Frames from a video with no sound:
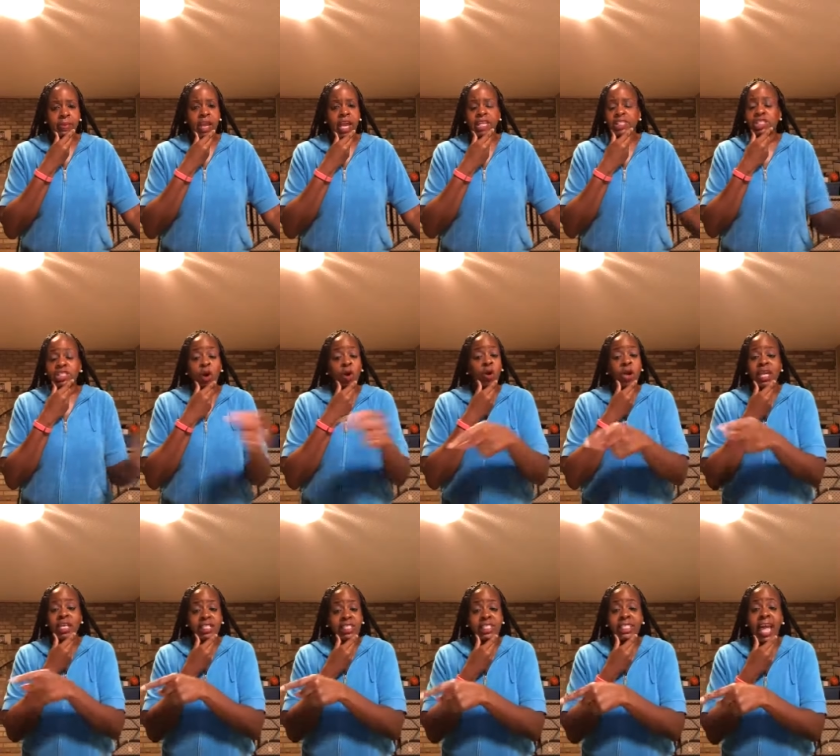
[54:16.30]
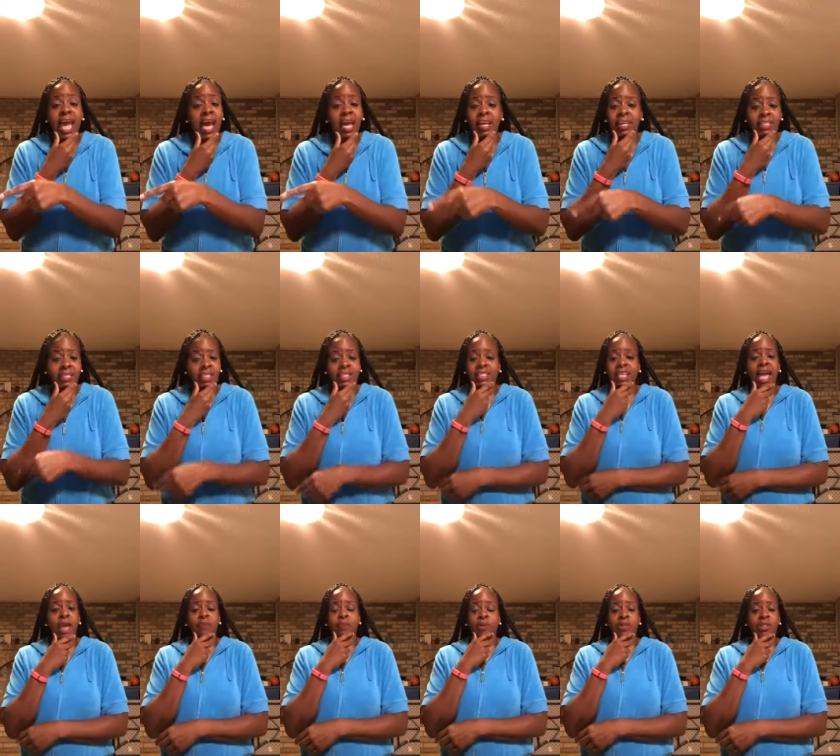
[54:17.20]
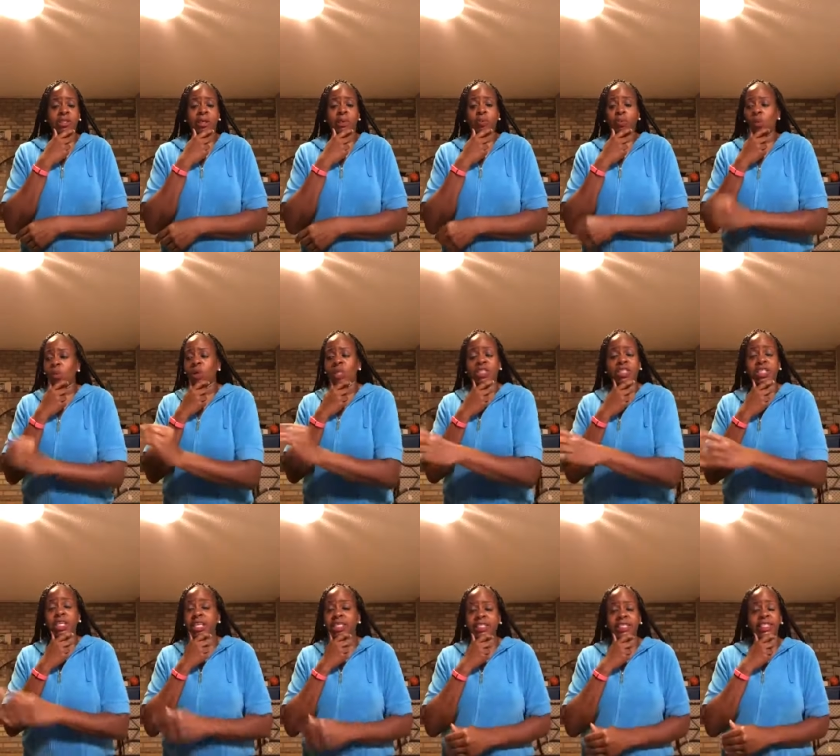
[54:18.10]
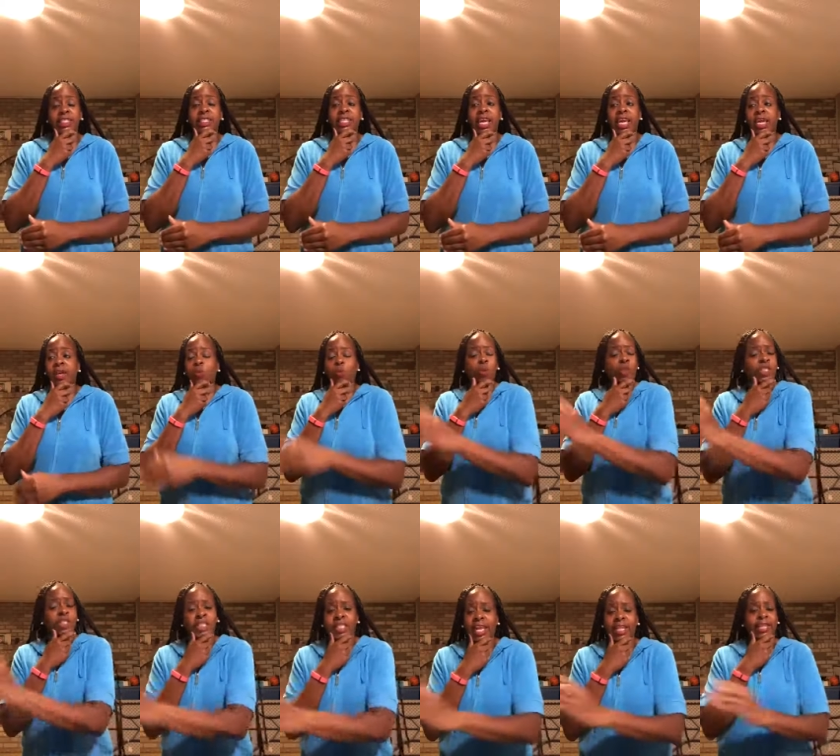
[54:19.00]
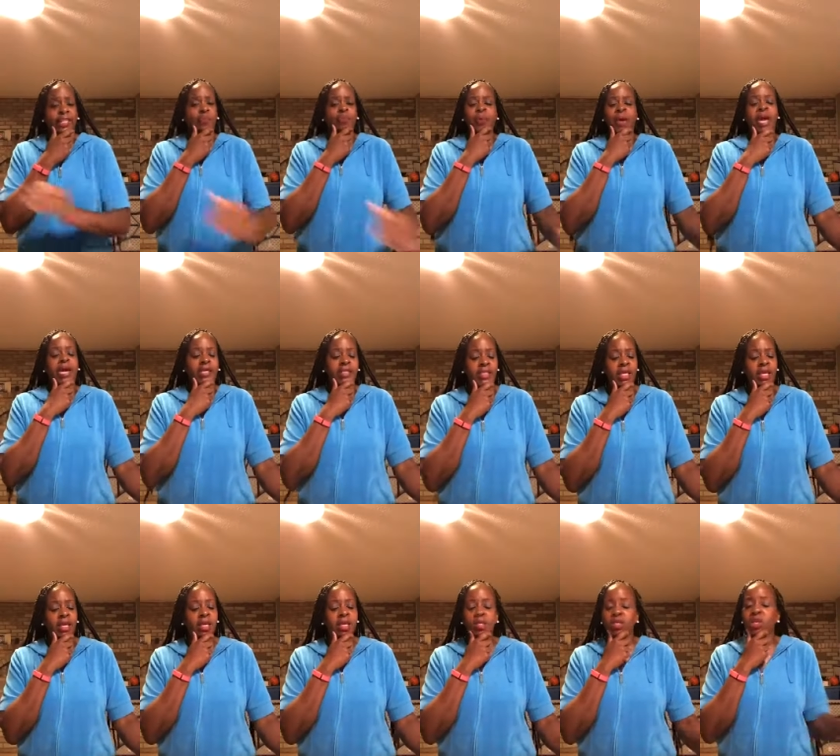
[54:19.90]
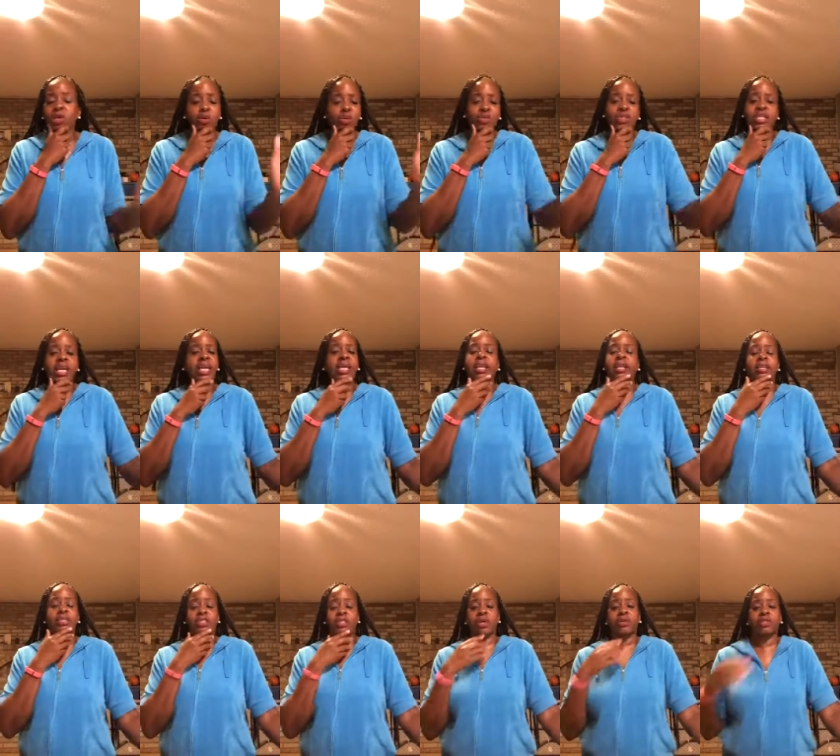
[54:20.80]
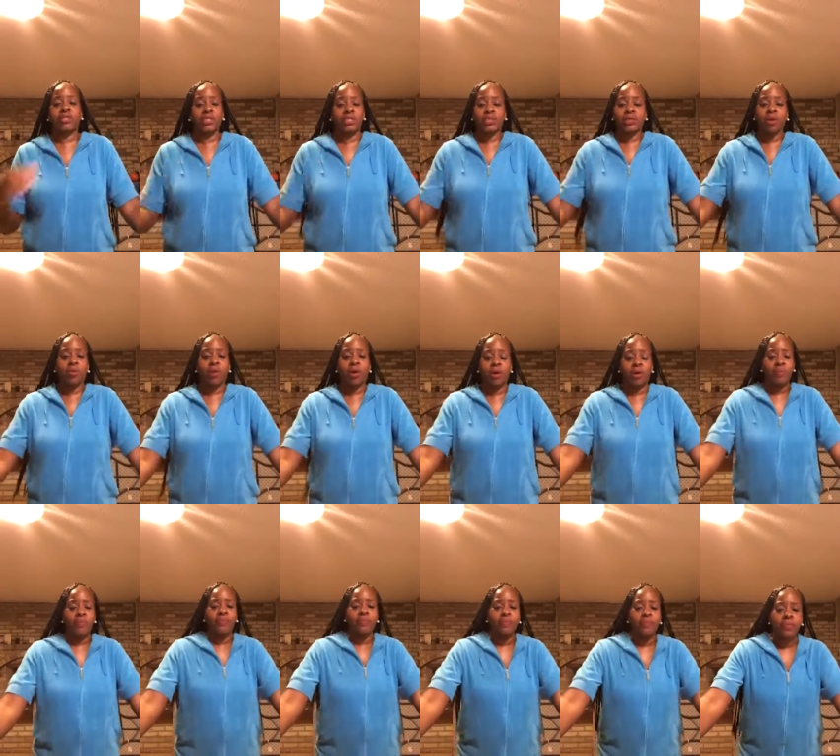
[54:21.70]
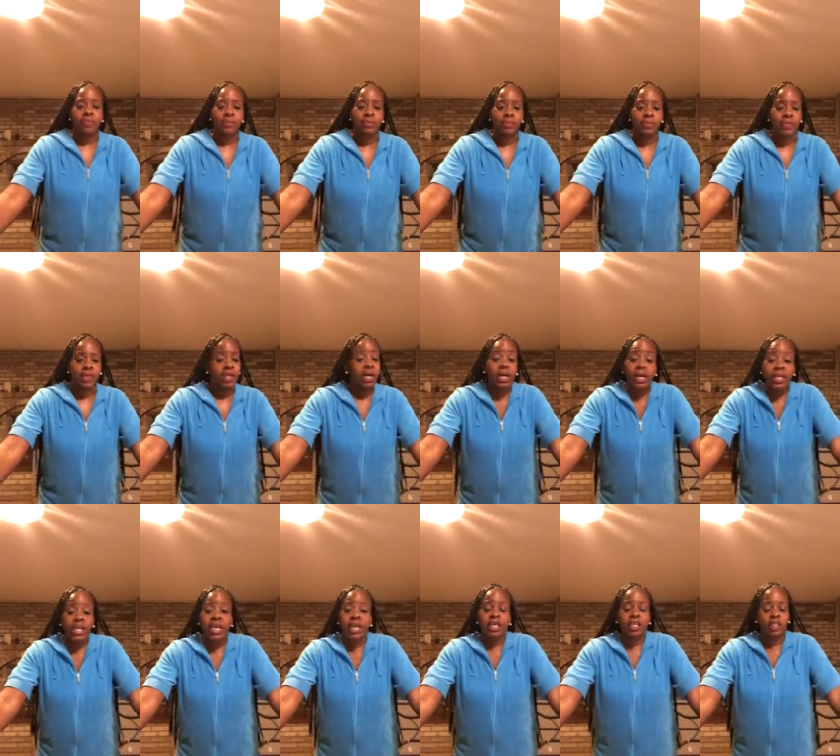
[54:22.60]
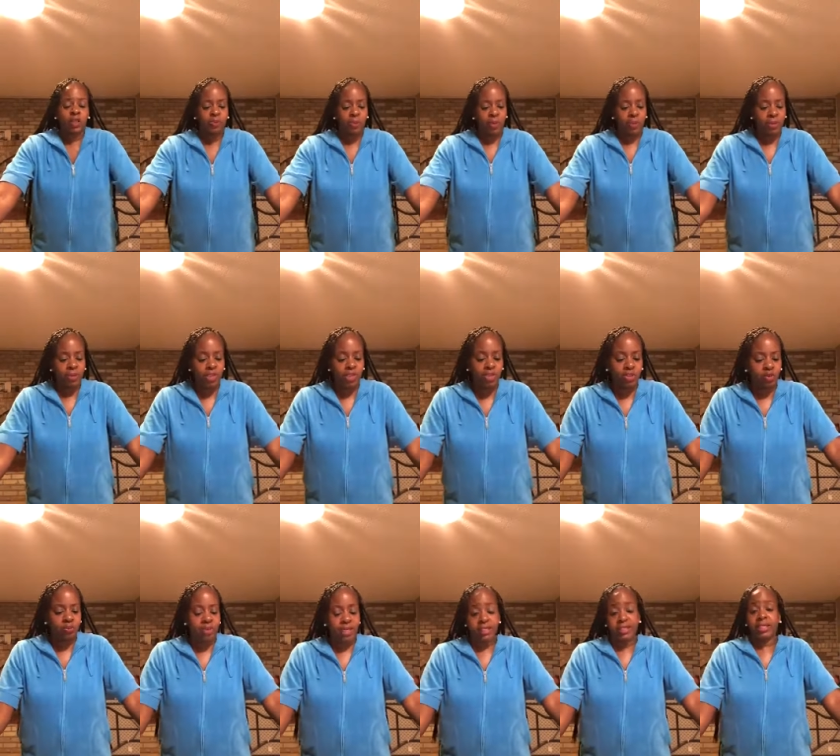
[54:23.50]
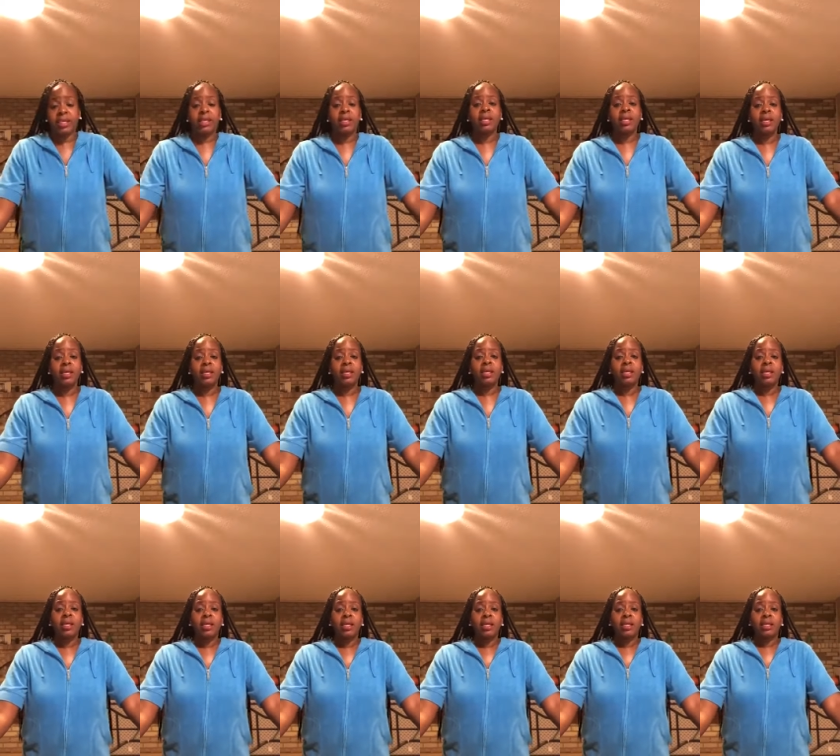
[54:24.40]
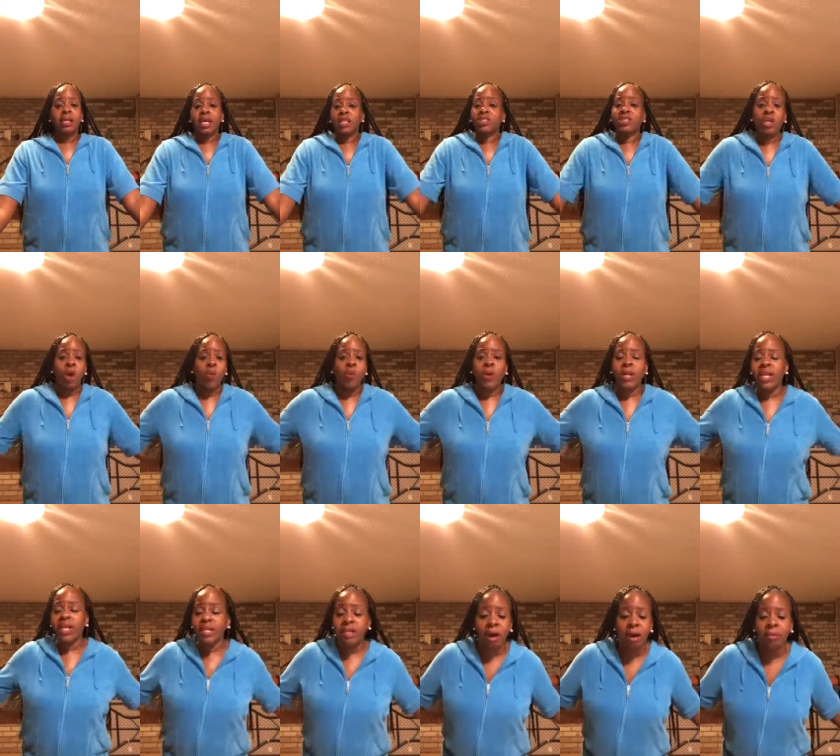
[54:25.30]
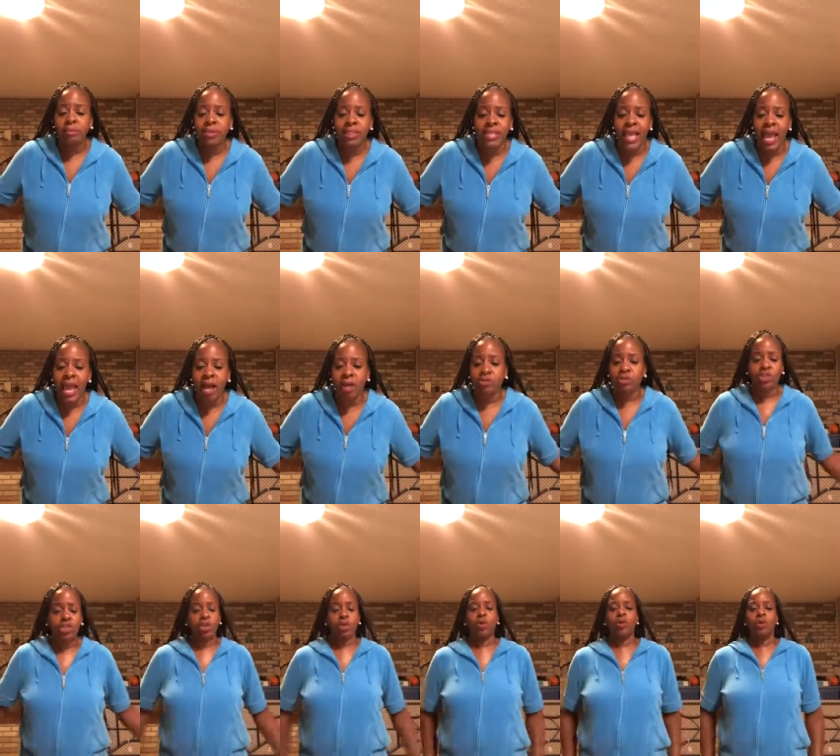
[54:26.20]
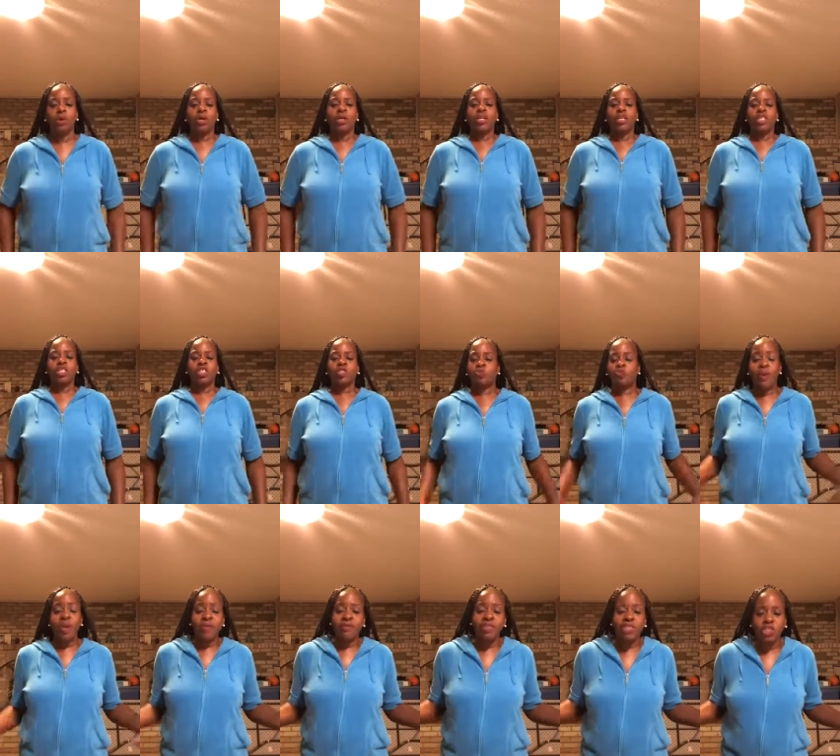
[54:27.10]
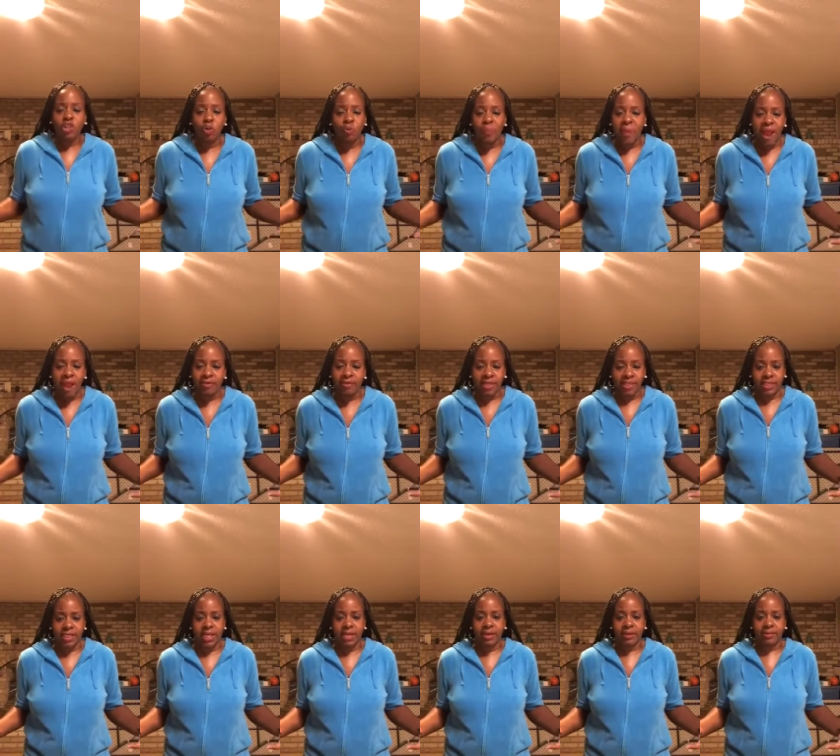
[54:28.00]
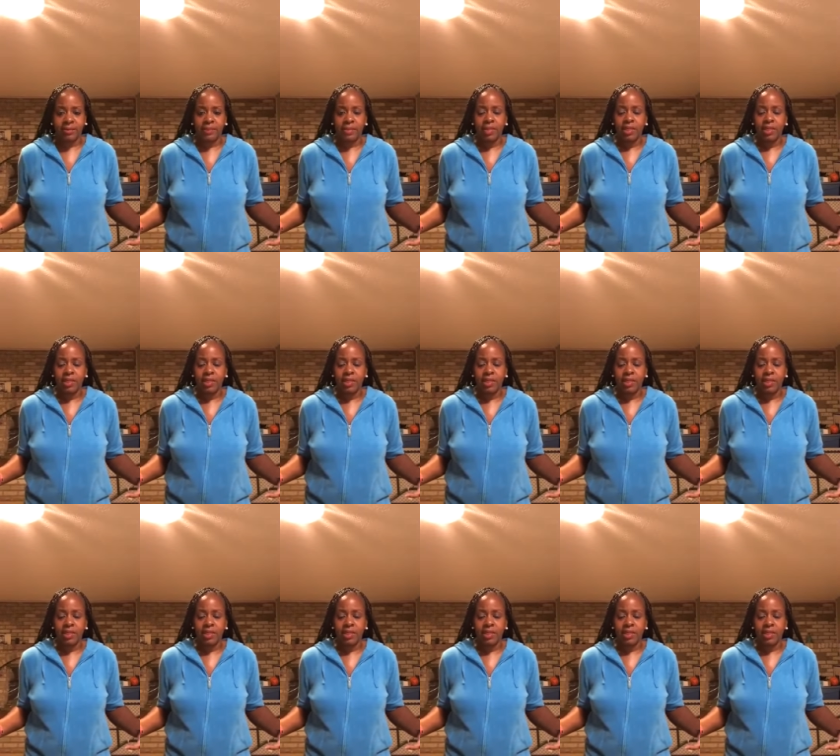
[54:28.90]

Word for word: And so his style of discipleship, what Jesus did, would set the pace, you don't see it in the churches no more. Again, because people are too busy. And so when it comes down to spiritual parenting,